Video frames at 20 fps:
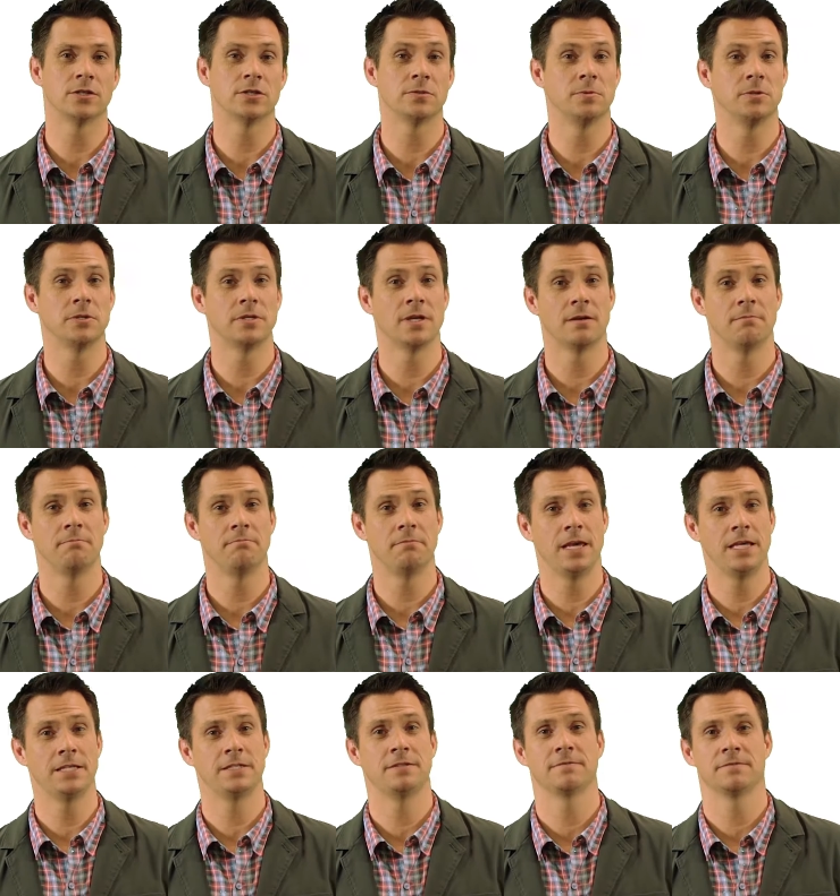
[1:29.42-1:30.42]
dispute that
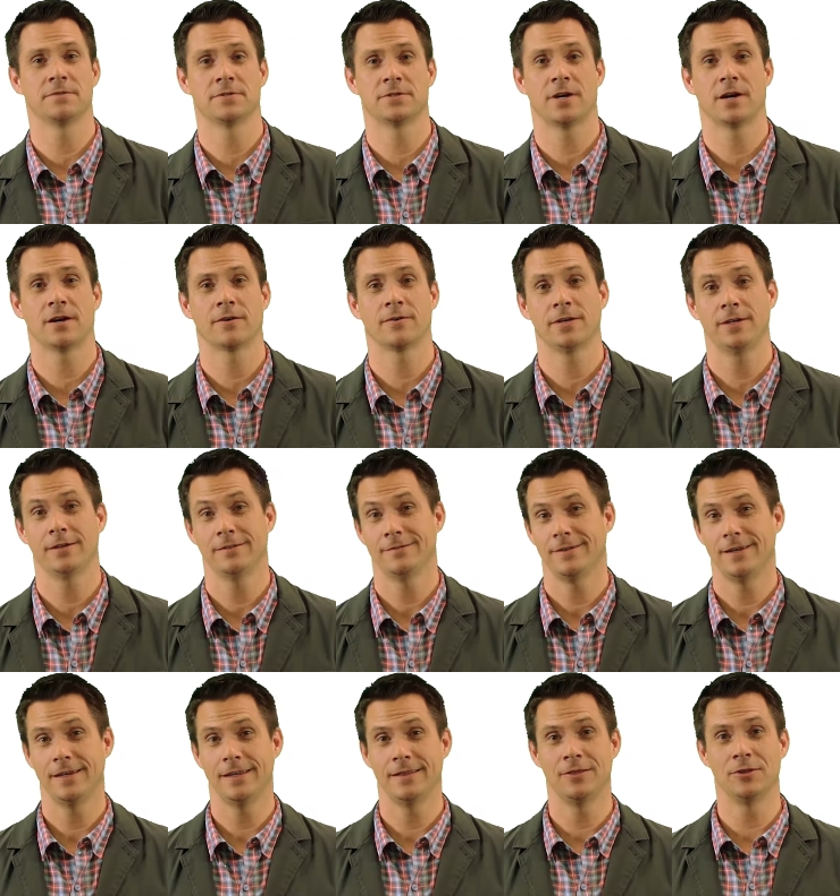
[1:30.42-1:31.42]
amazing photography
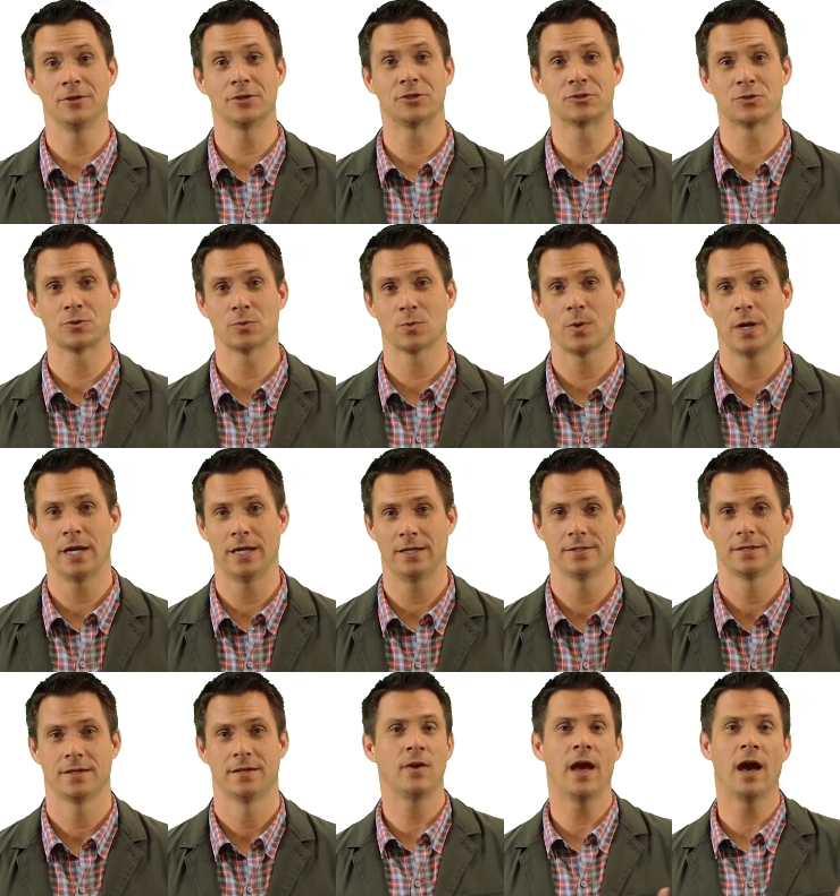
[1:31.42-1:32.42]
looks
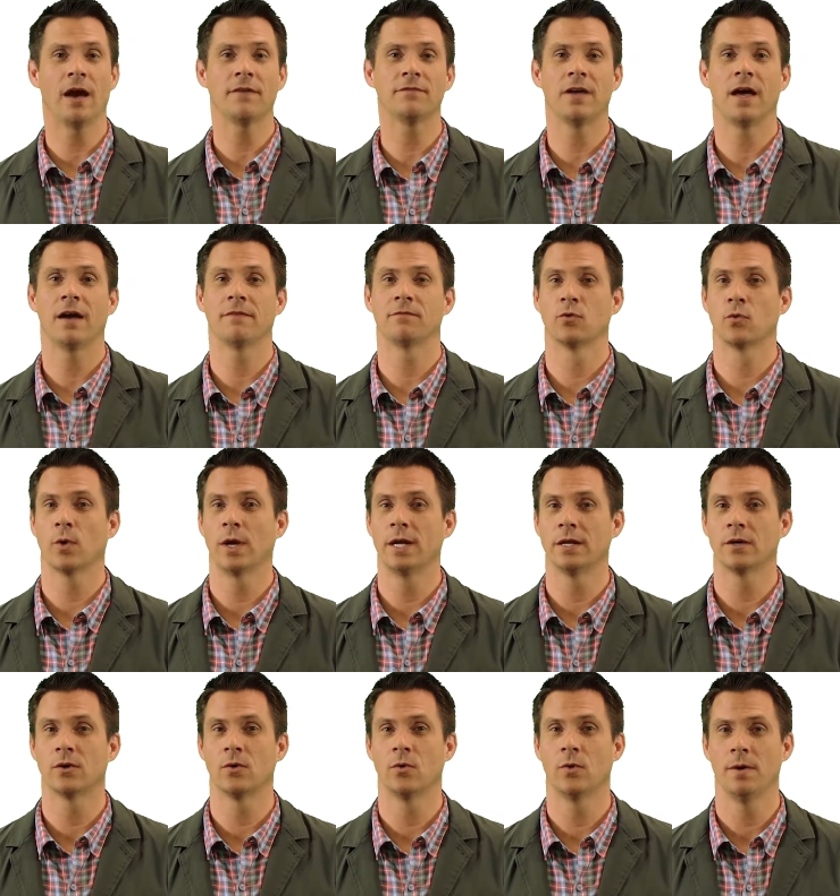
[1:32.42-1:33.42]
great. You have to have great
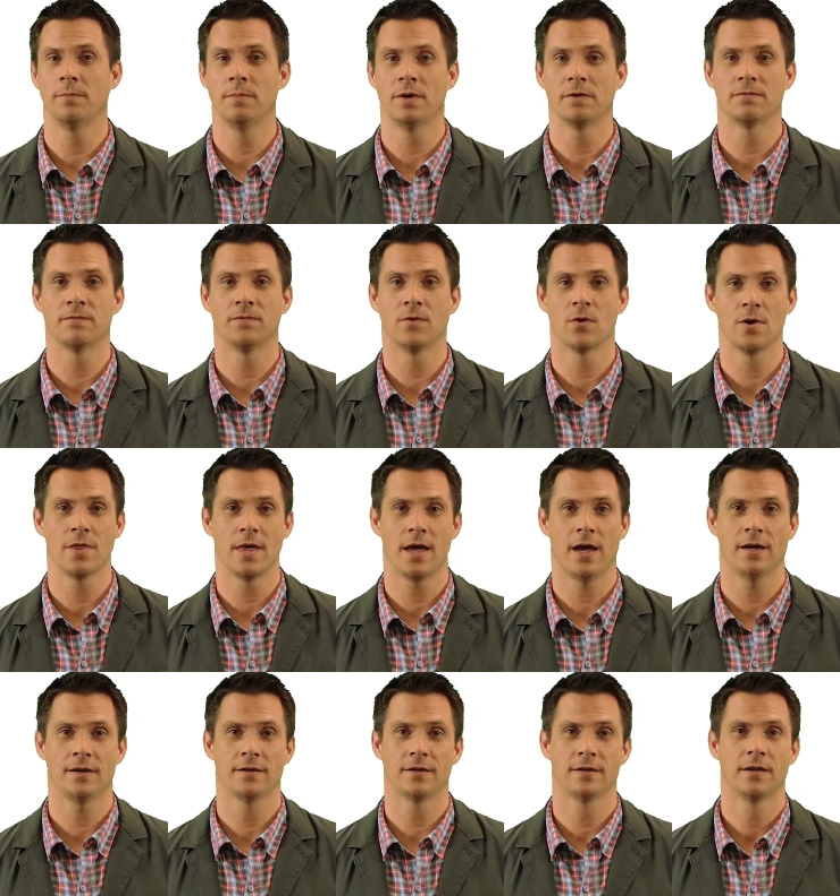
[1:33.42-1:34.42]
equipment for
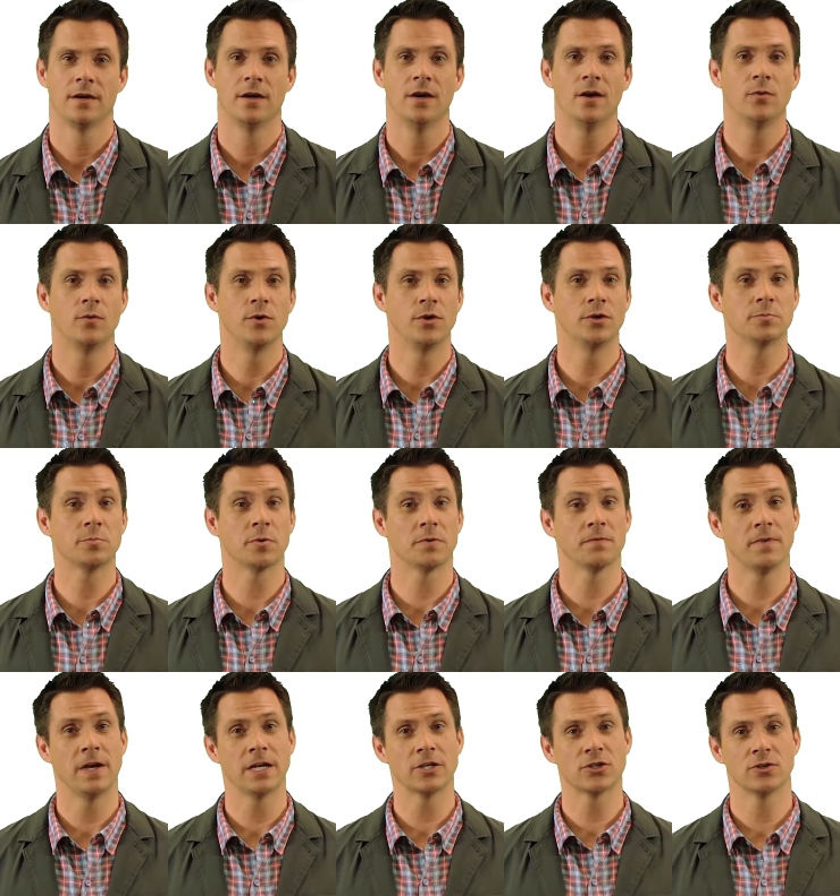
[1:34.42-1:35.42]
that. We use
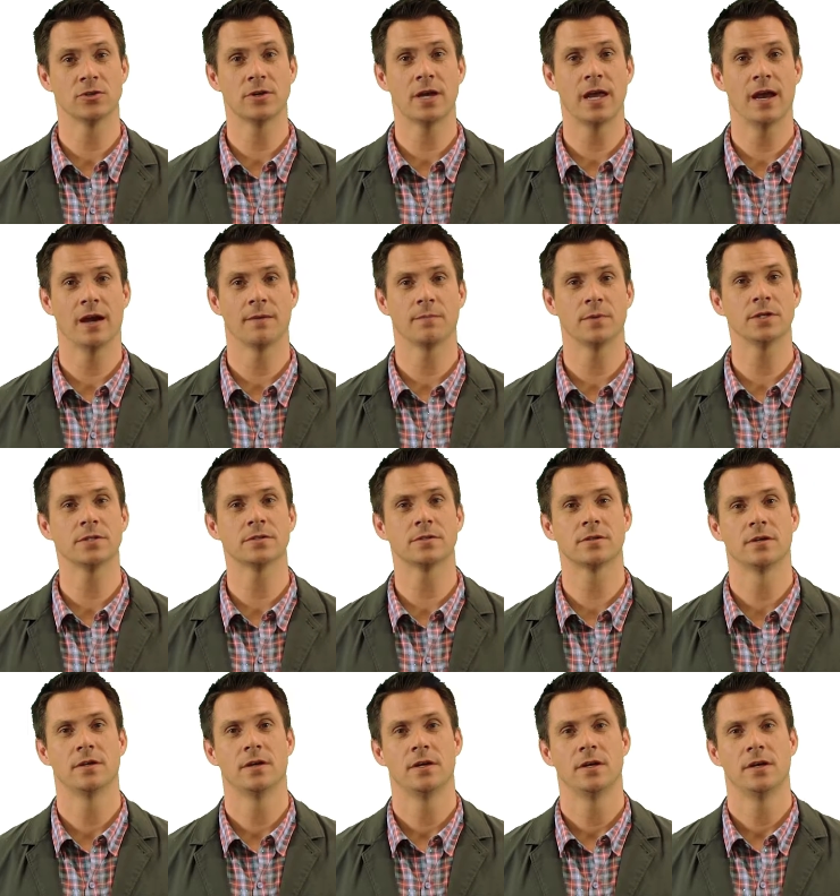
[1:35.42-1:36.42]
professional cameras
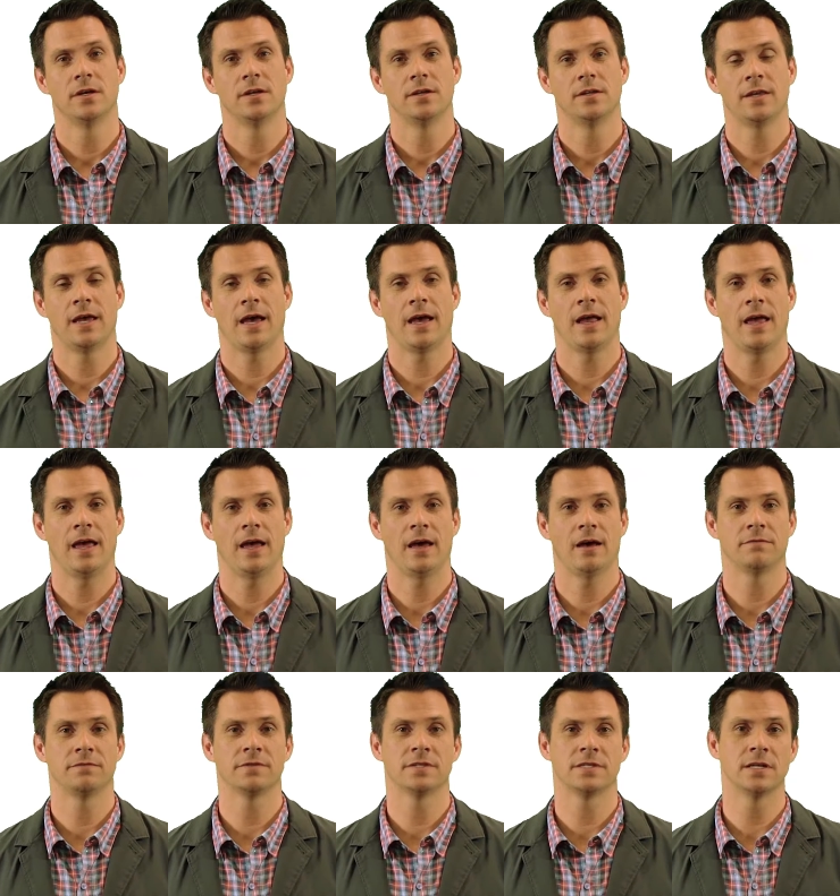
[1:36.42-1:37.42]
that
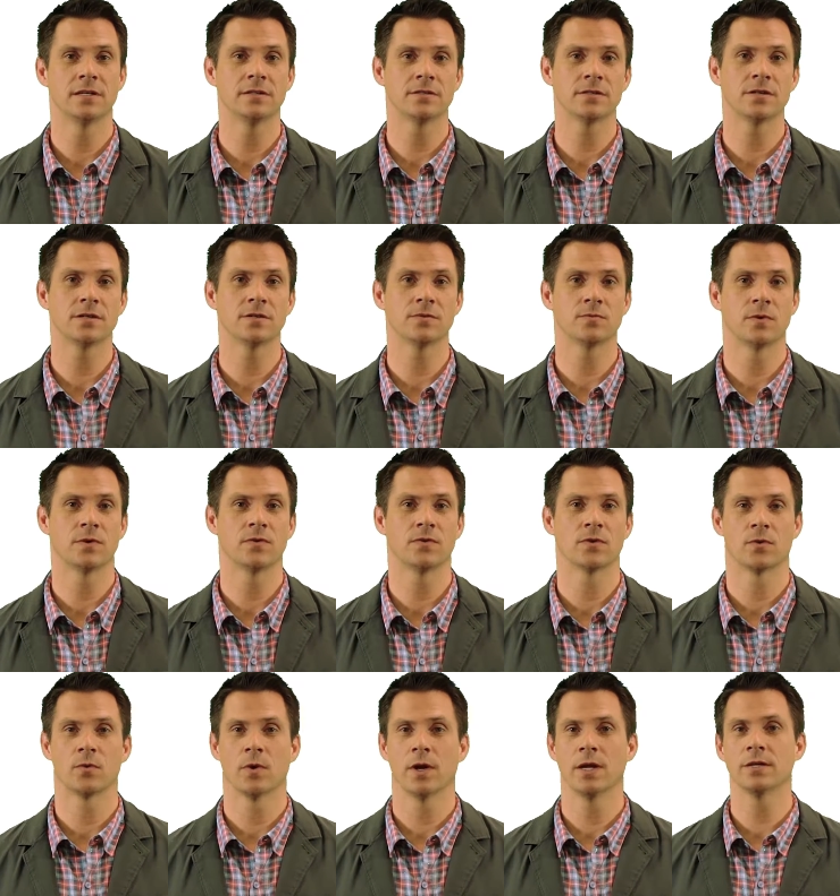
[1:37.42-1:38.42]
have sensors with the
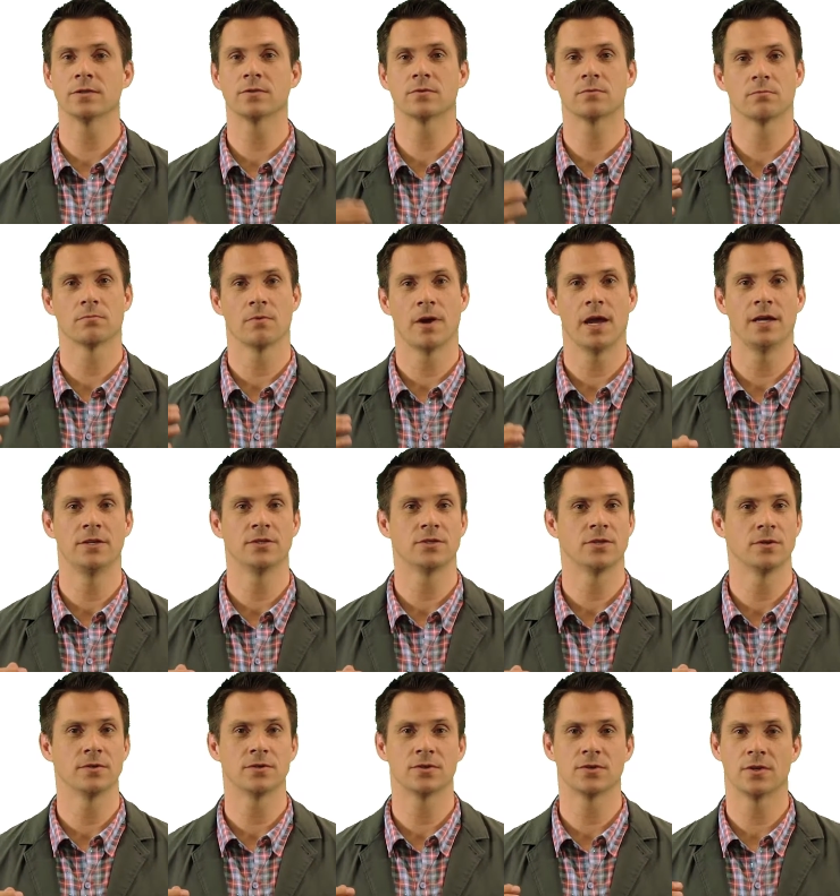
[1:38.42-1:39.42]
greatest range,
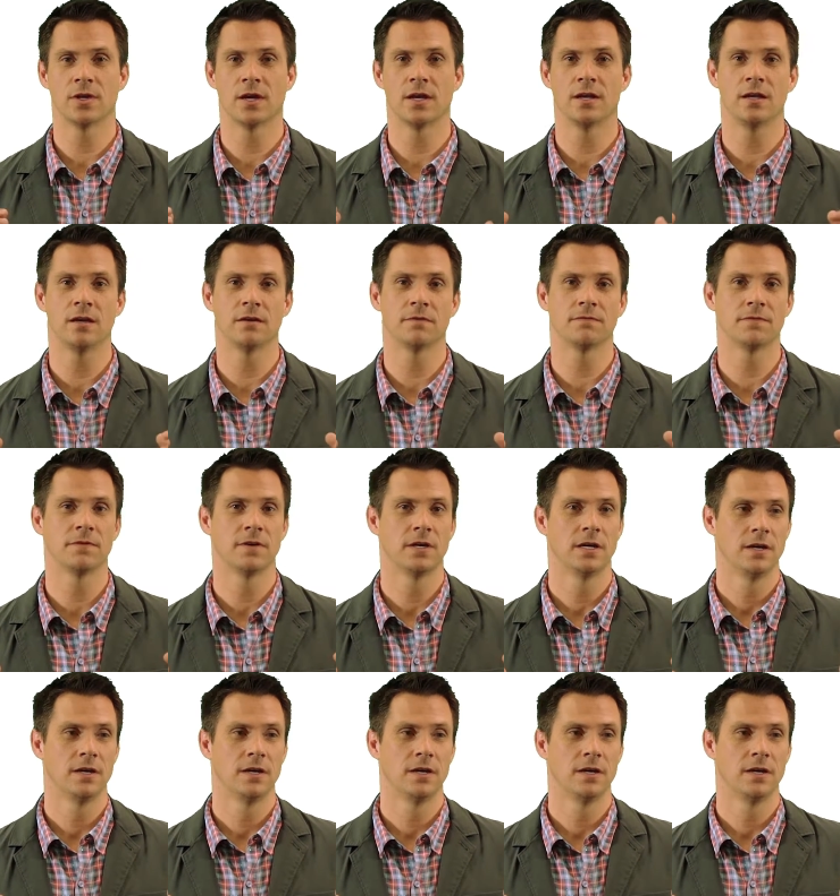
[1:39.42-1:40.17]
so that if